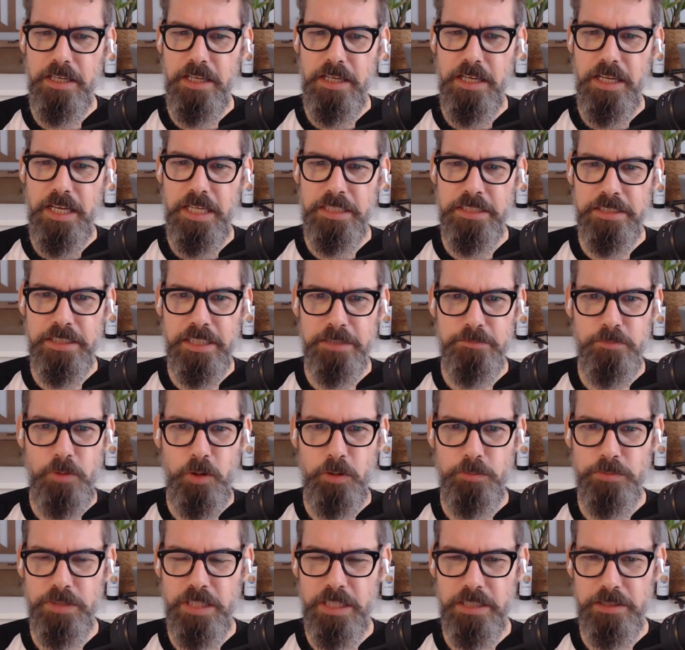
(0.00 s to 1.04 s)
And in that
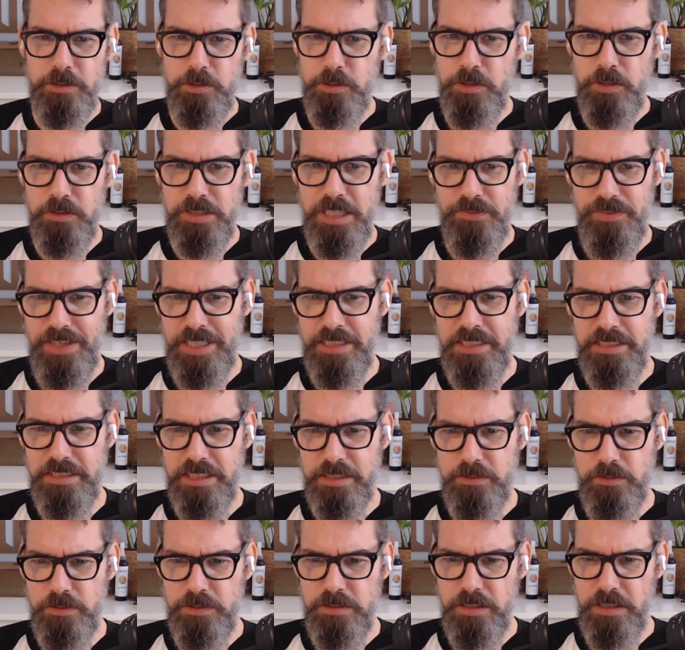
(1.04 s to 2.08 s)
moment, like, you don't have
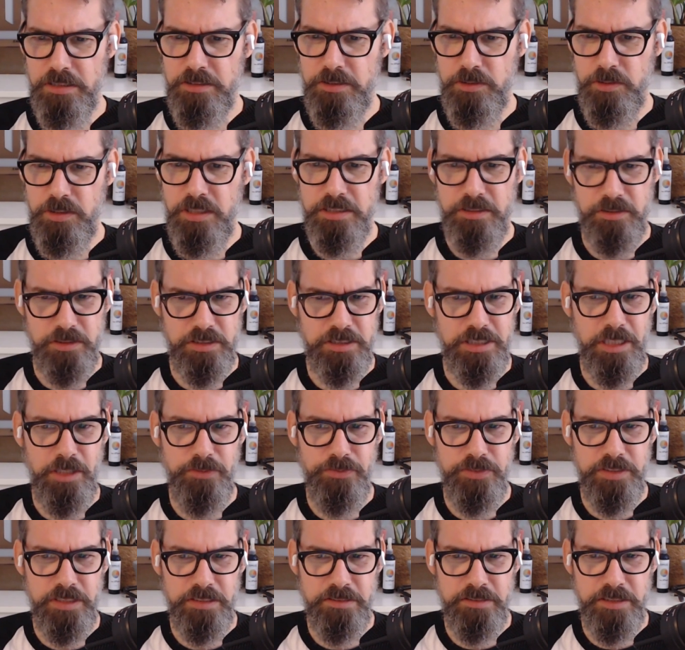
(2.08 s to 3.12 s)
anything to judge. You got
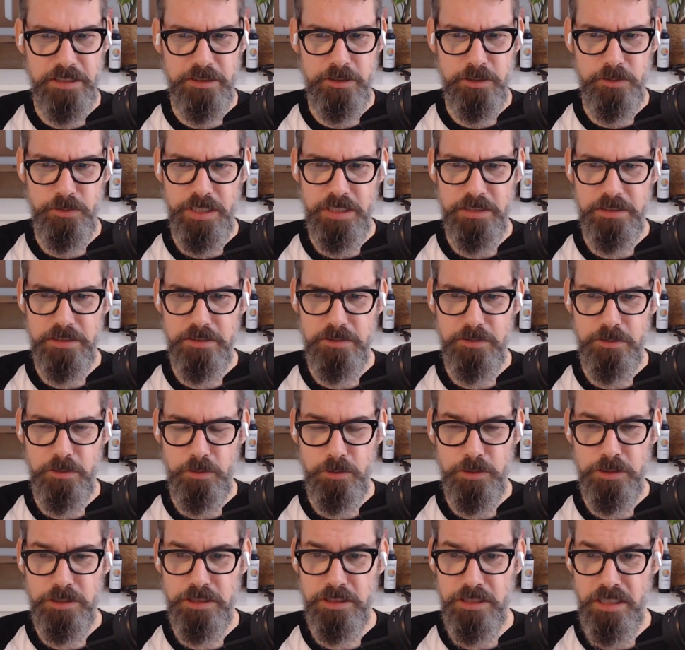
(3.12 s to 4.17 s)
yourself in this situation, so
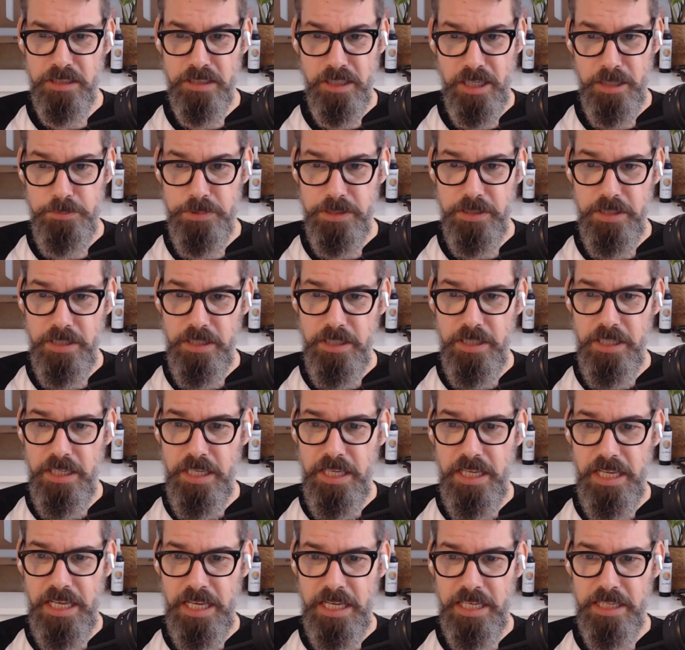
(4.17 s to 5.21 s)
shut up
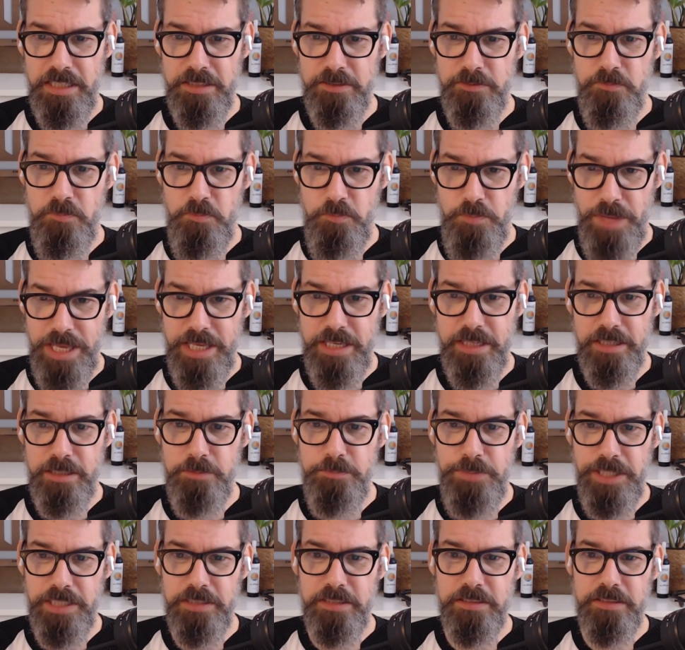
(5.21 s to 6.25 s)
and make it a
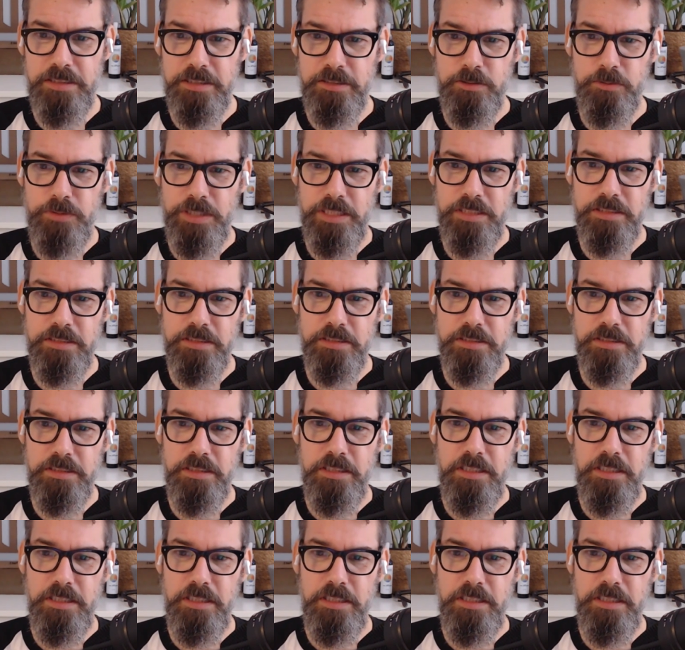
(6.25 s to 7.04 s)
better situation.